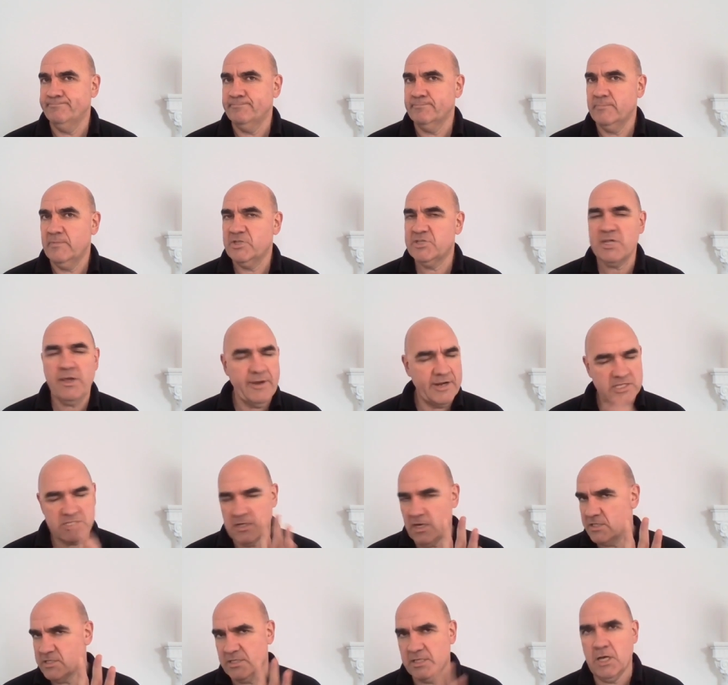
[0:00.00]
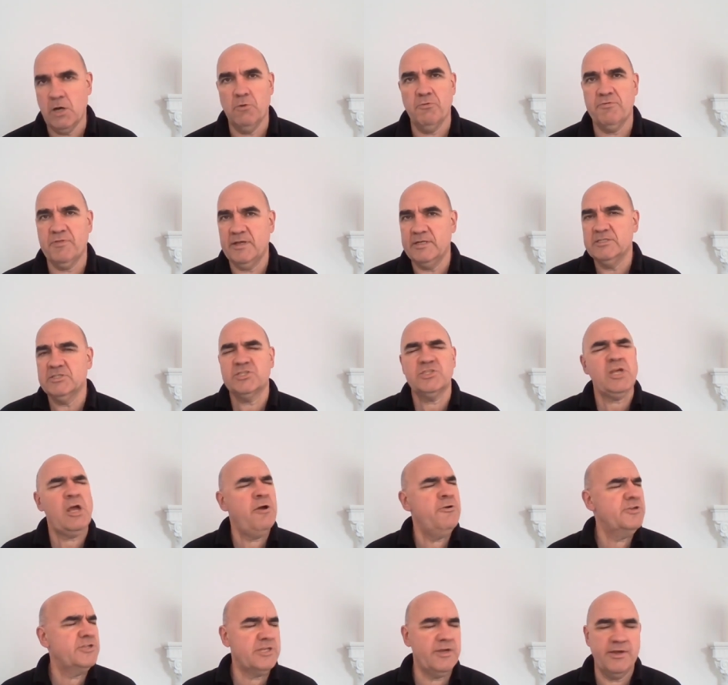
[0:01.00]
So exciting, the whole thing.
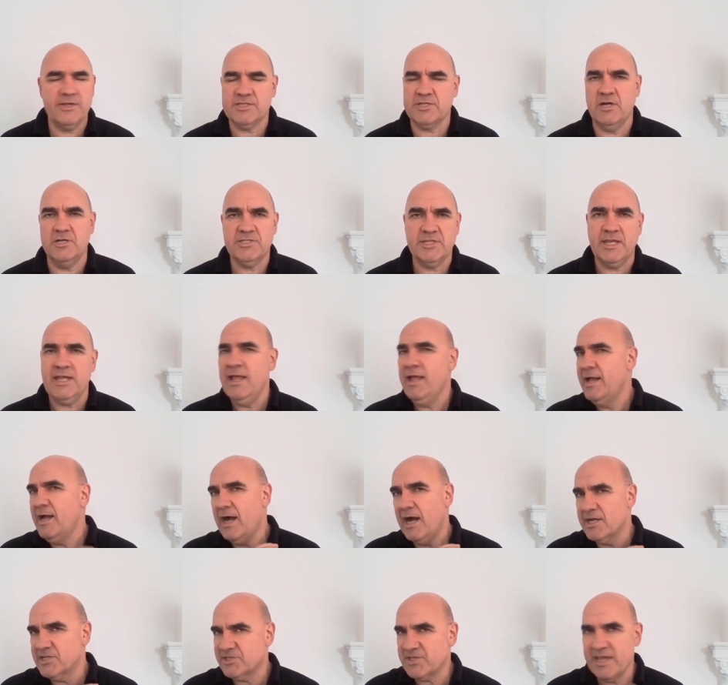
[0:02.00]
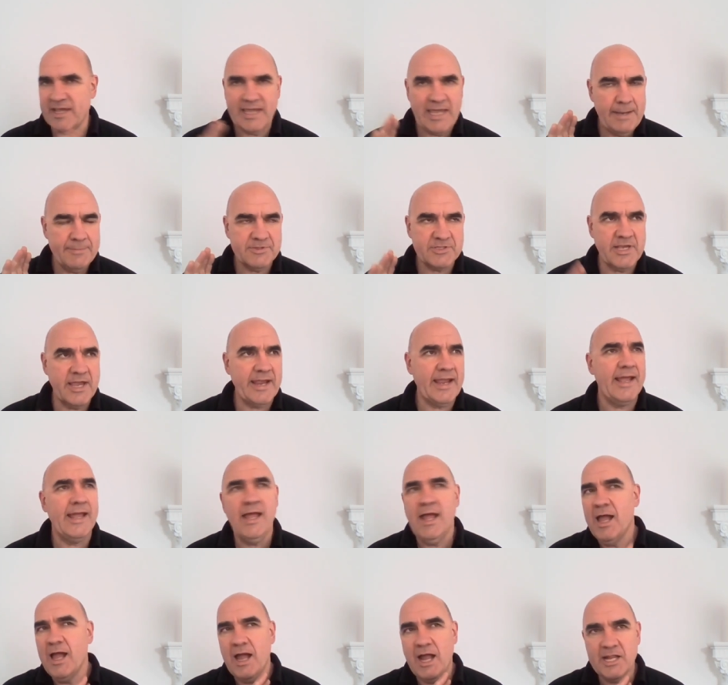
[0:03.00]
So exciting. I say, keep saying it.
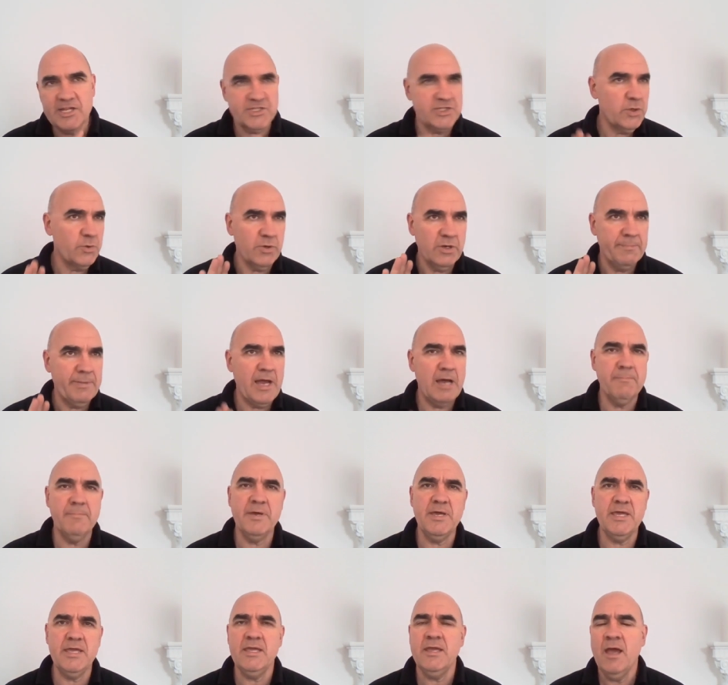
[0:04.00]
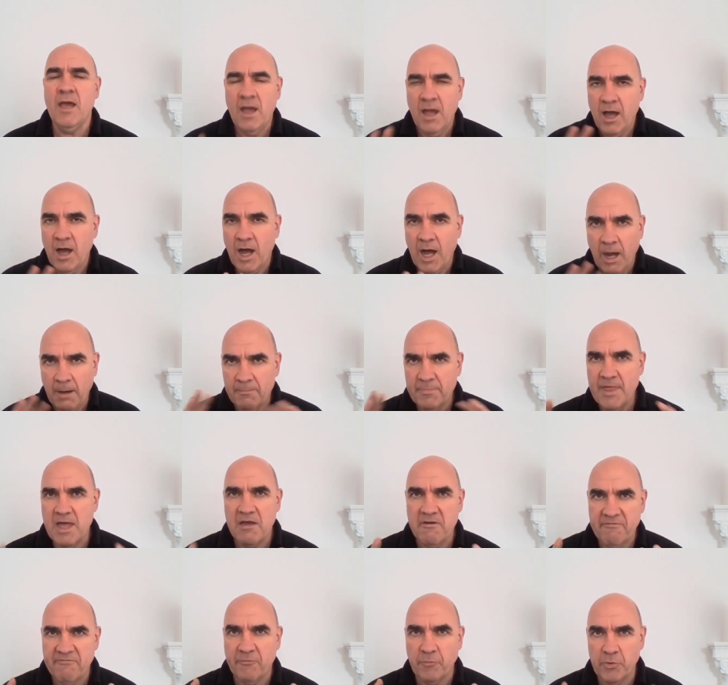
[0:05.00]
It's not all about me. I'm there
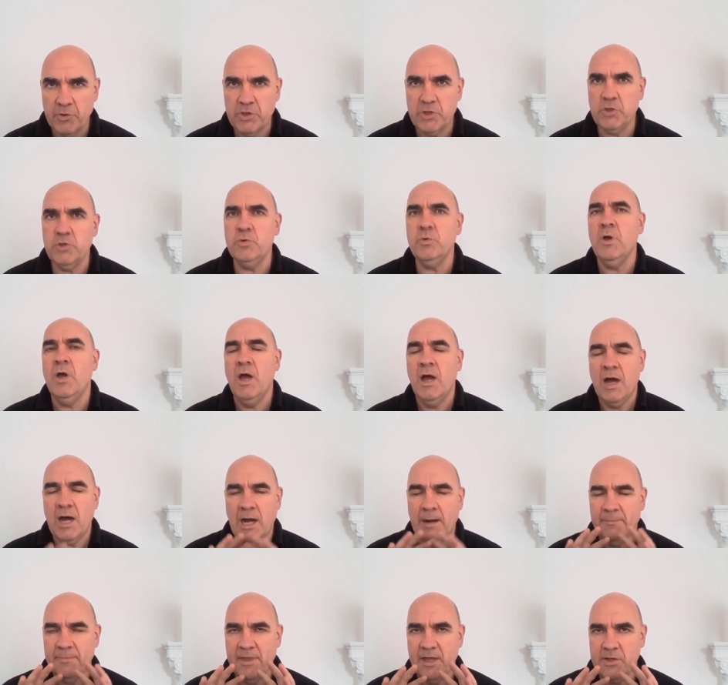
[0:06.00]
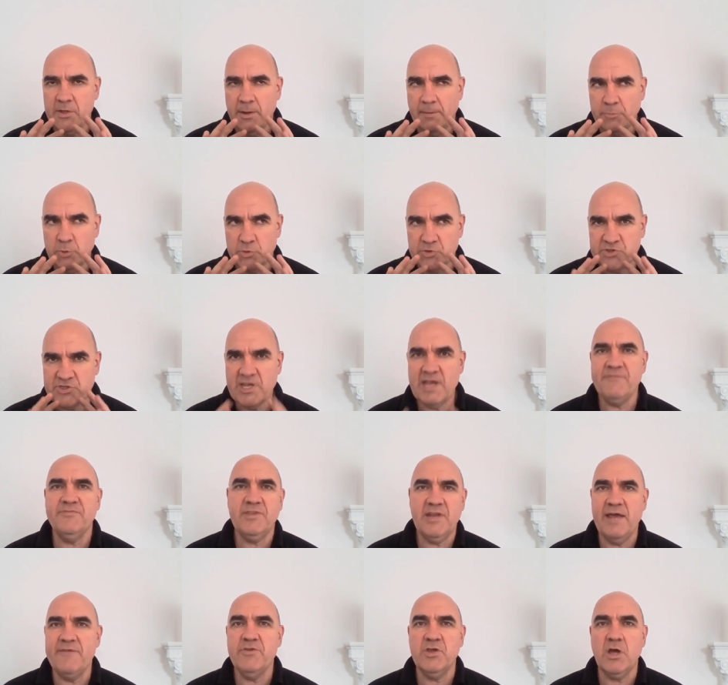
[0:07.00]
for you. I'm there. I'm your safety
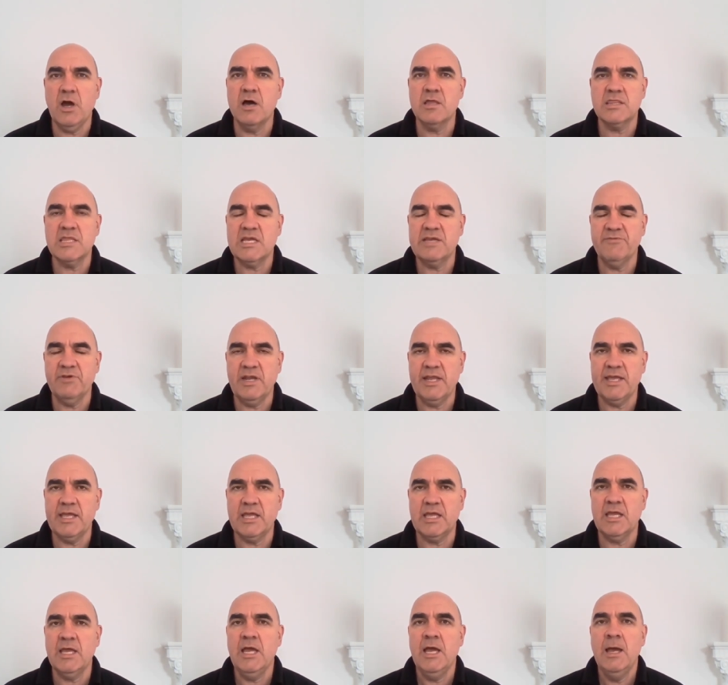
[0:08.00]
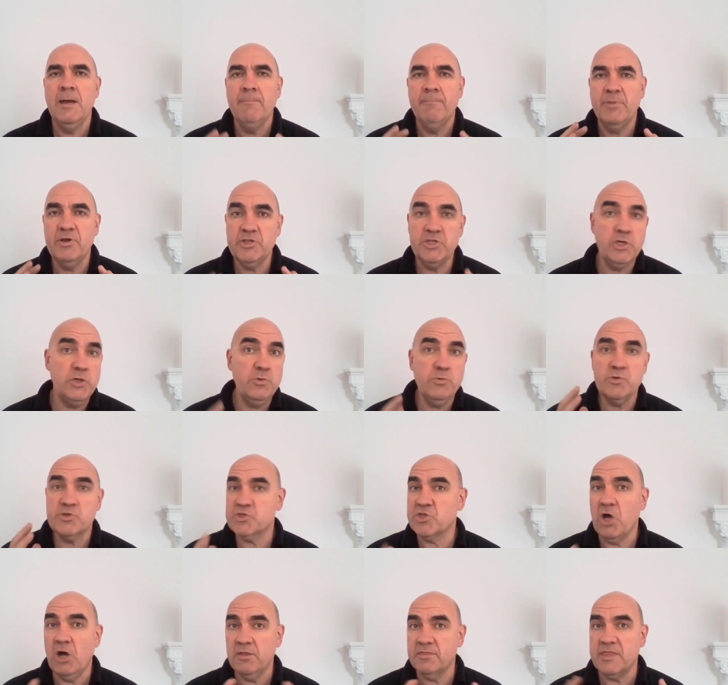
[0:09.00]
net. You can't think of a link, but you
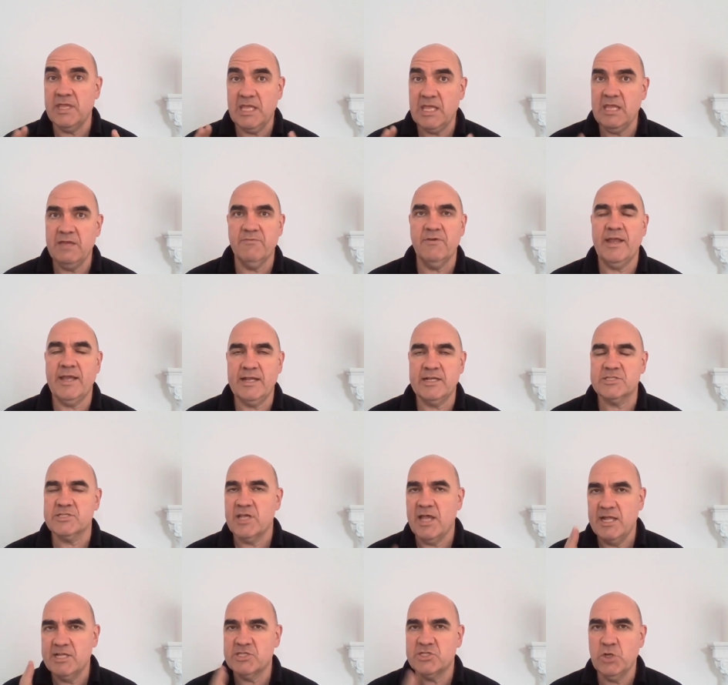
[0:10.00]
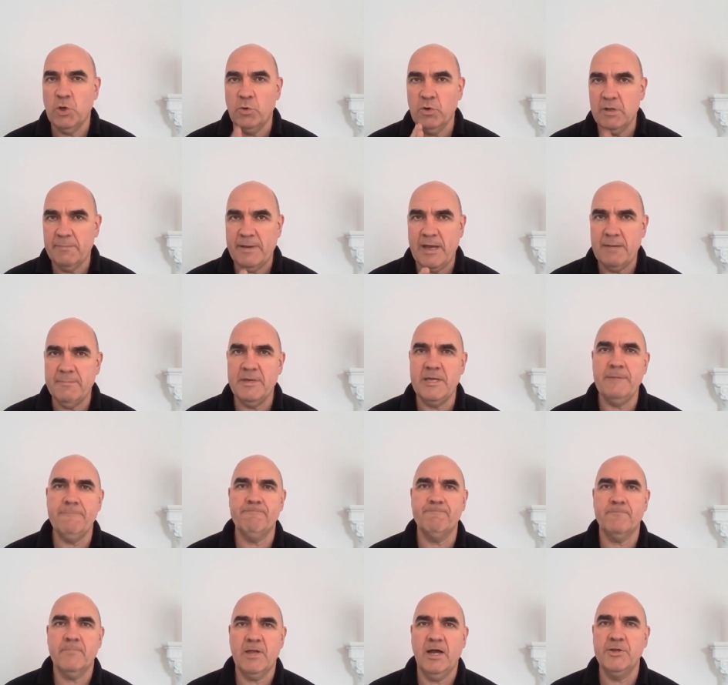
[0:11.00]
start thinking of links. It's not all about me.
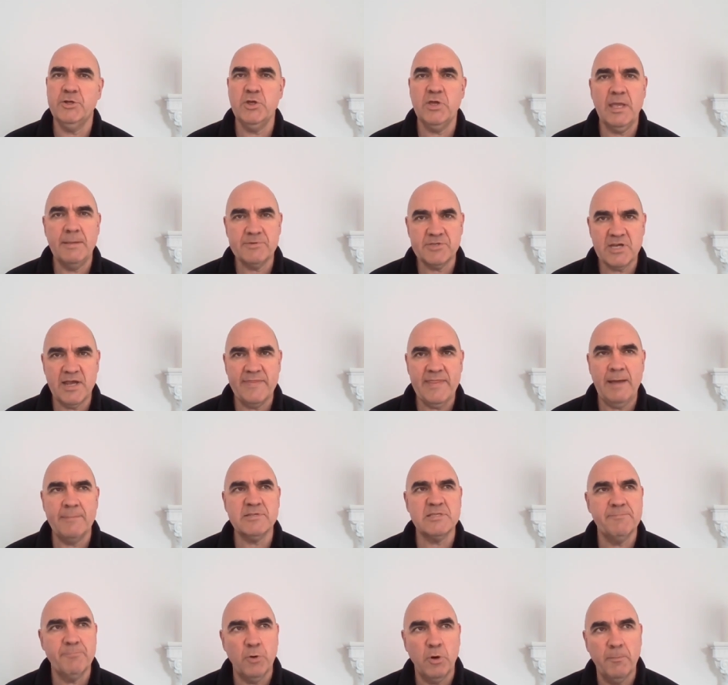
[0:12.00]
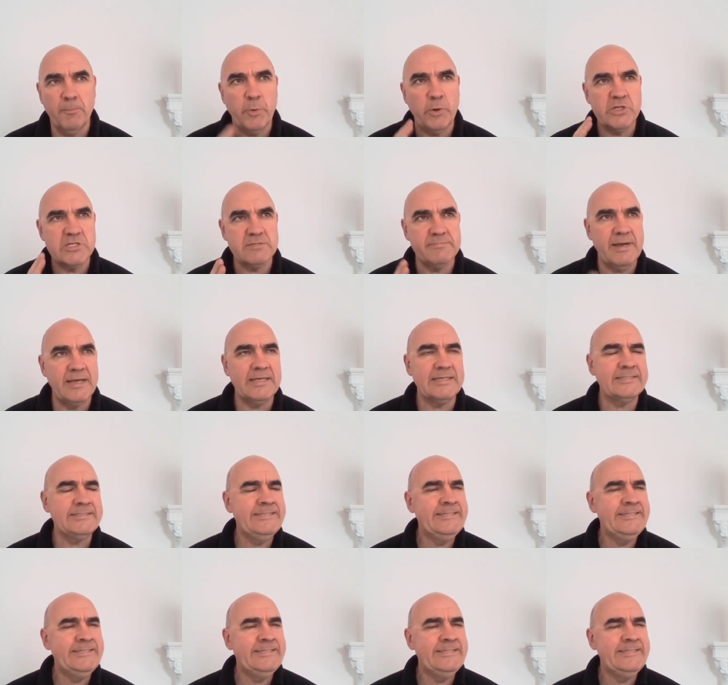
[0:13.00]
I do keep saying that. It's an important point to make.